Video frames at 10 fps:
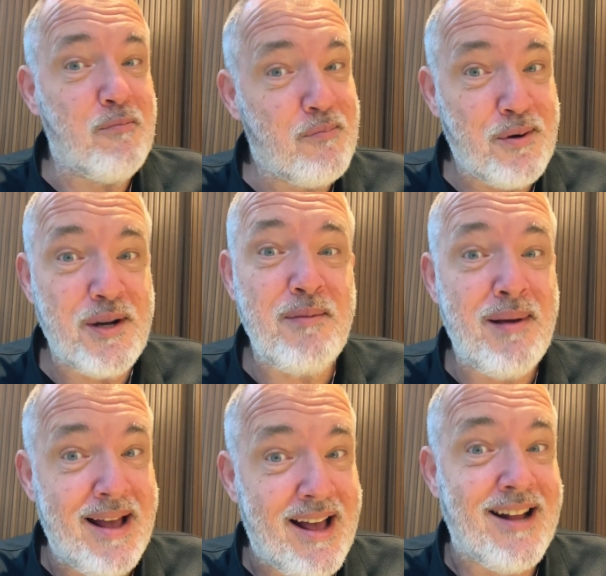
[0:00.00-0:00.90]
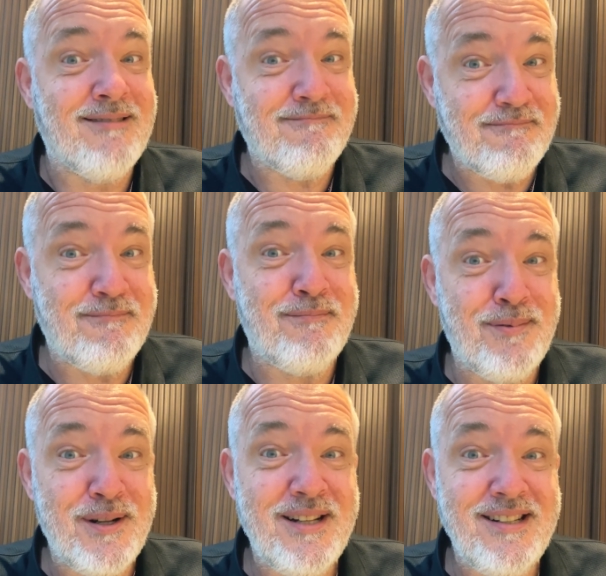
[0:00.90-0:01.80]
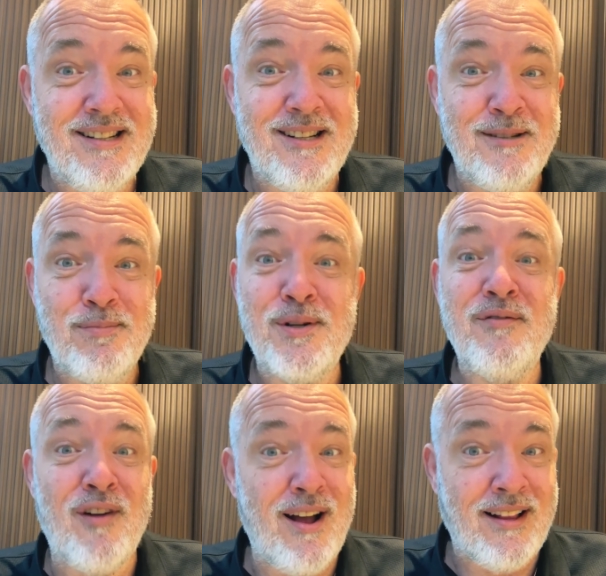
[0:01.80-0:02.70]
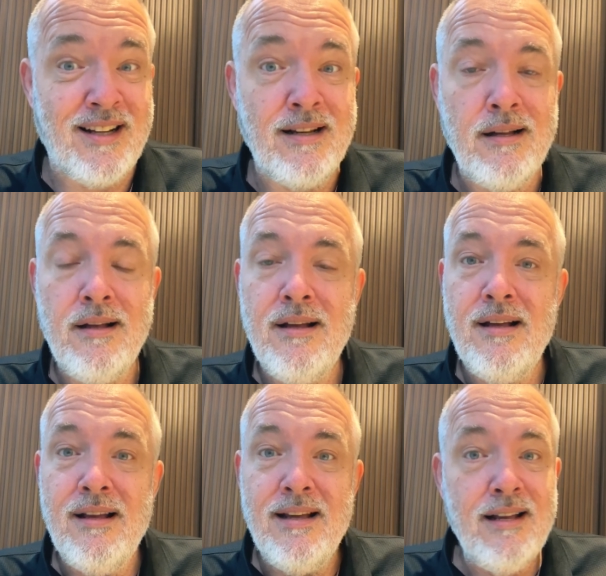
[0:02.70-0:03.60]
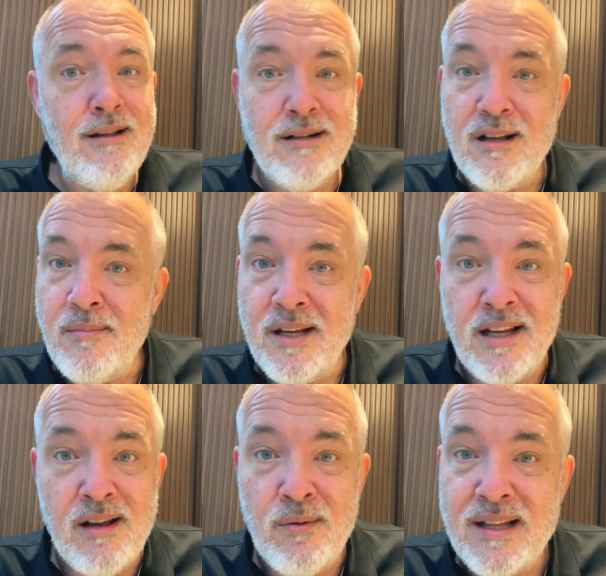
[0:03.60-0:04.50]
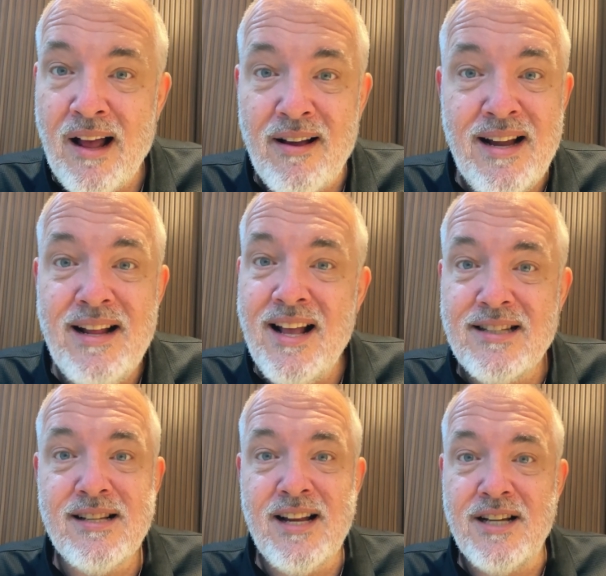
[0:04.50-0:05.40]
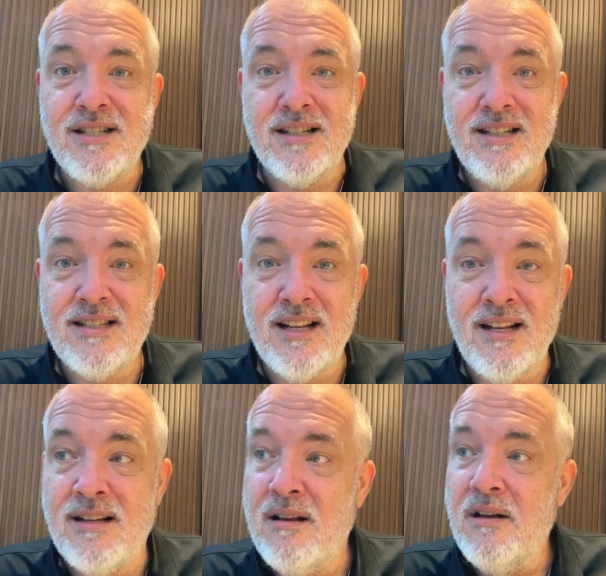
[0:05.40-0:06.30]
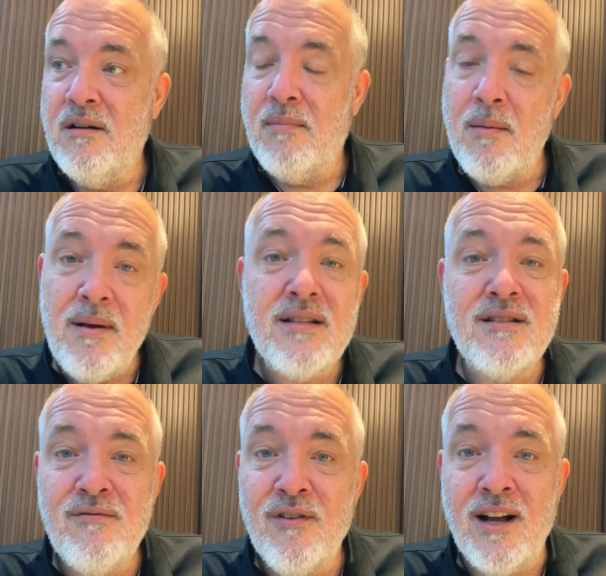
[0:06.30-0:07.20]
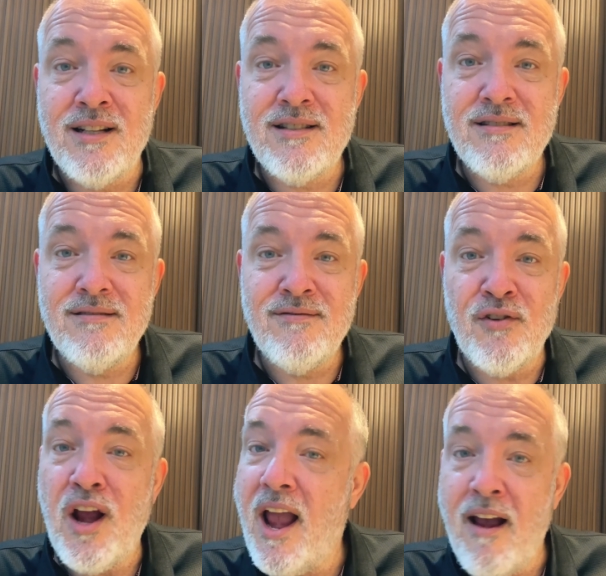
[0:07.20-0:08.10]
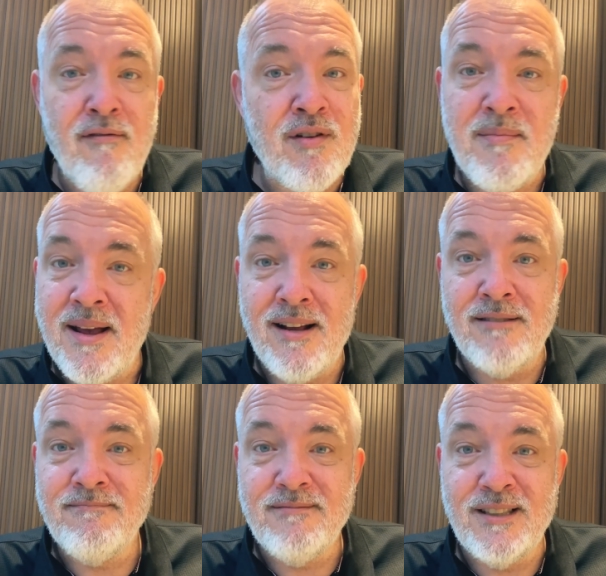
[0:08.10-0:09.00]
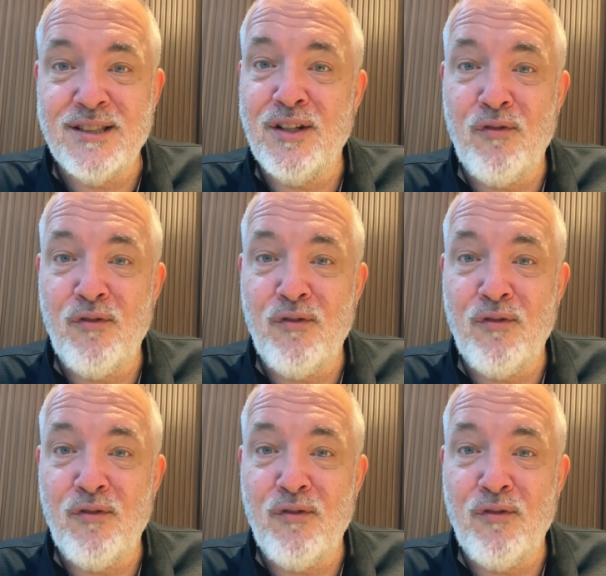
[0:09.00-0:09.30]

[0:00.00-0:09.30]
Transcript: pretty bad, pretty violent, he looked at me, and without any hesitation, he said, my best advice for every man is, if